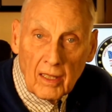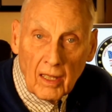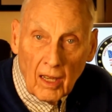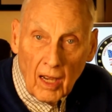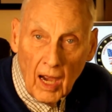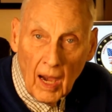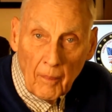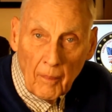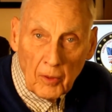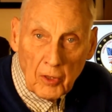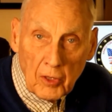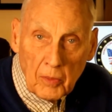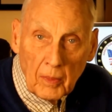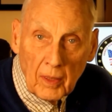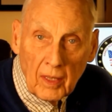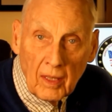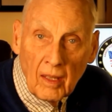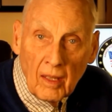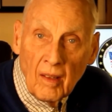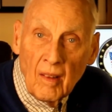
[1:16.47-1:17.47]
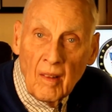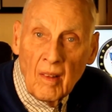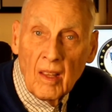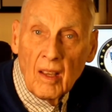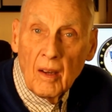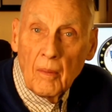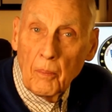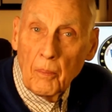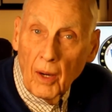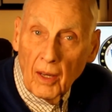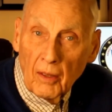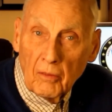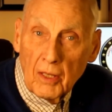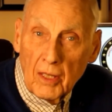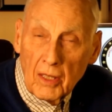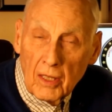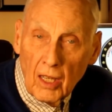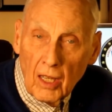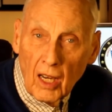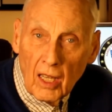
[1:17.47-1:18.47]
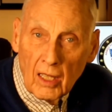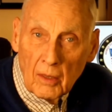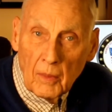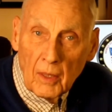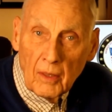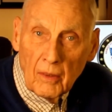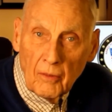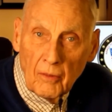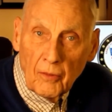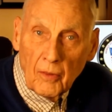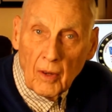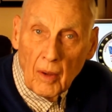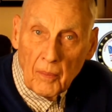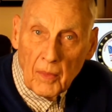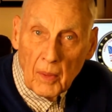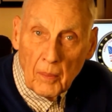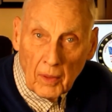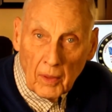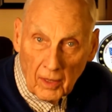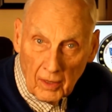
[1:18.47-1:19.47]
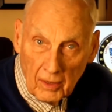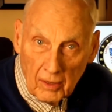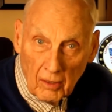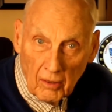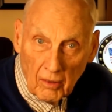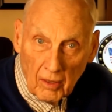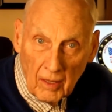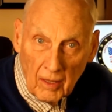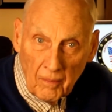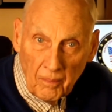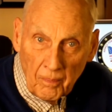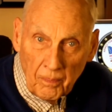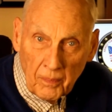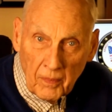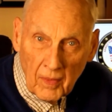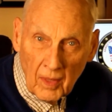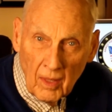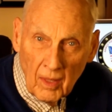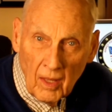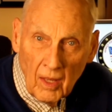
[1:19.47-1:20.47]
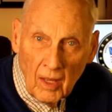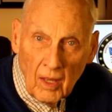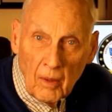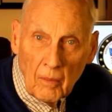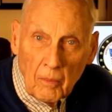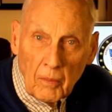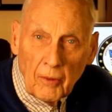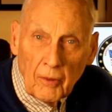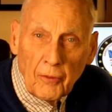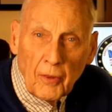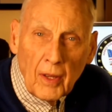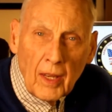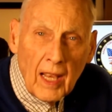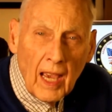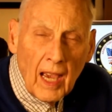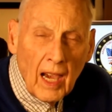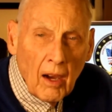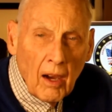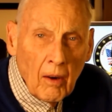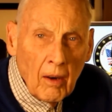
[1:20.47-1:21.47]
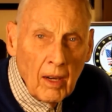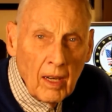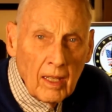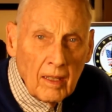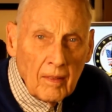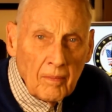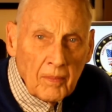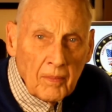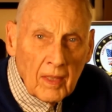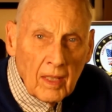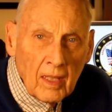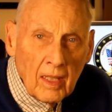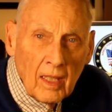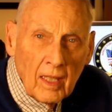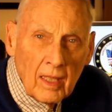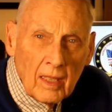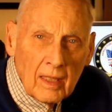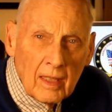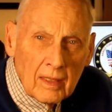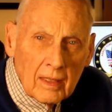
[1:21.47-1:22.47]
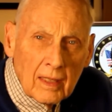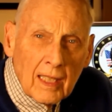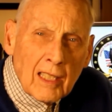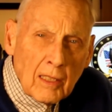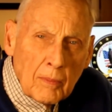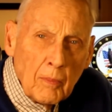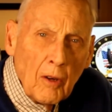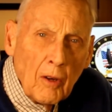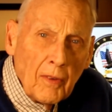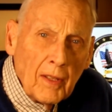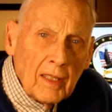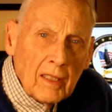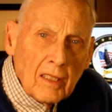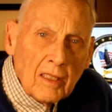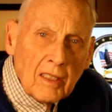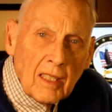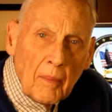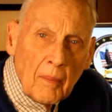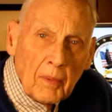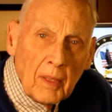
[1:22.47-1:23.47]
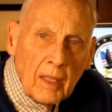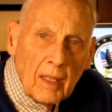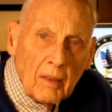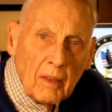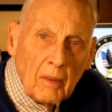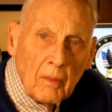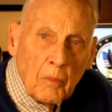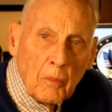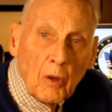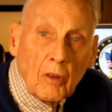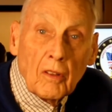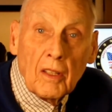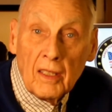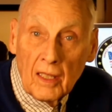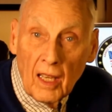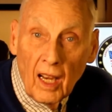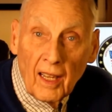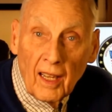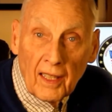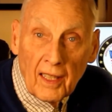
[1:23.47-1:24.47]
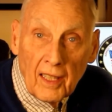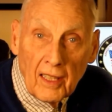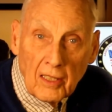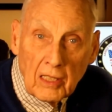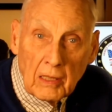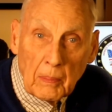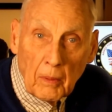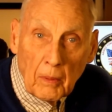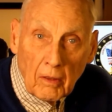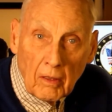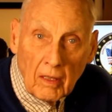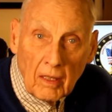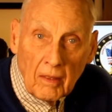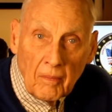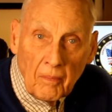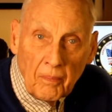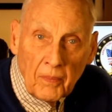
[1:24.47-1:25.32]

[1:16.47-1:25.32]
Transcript: accomplishment upon retirement from the military. But for now, let's move into something more in the holiday spirit.